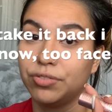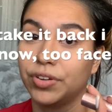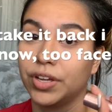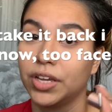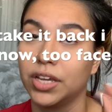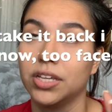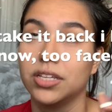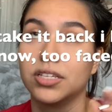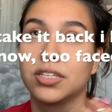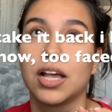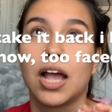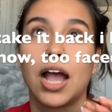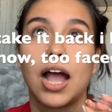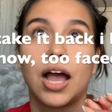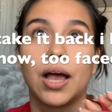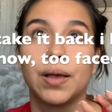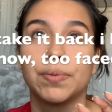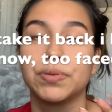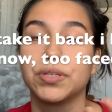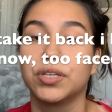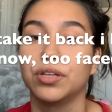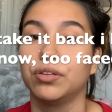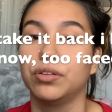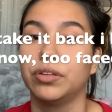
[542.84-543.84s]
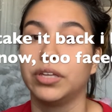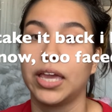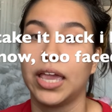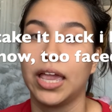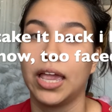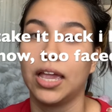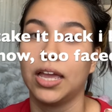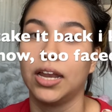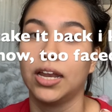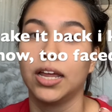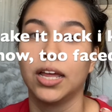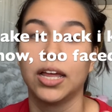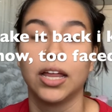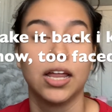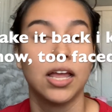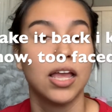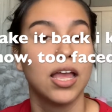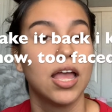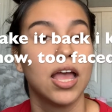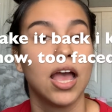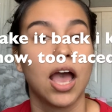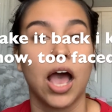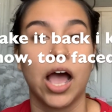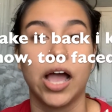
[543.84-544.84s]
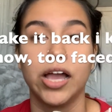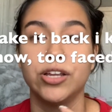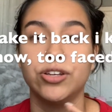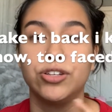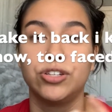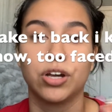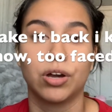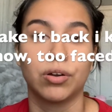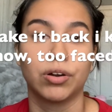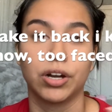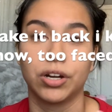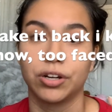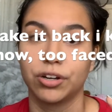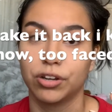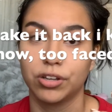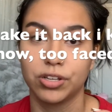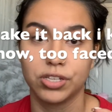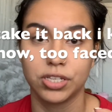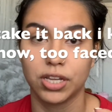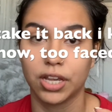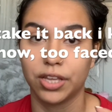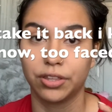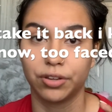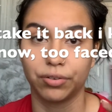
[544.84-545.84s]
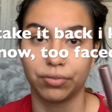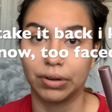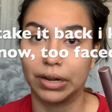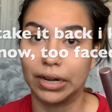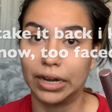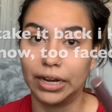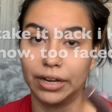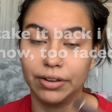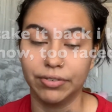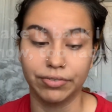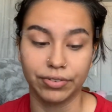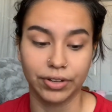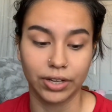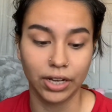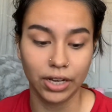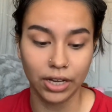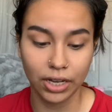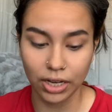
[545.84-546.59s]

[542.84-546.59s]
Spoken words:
Faced. Absolutely hate it. I don't understand the rave.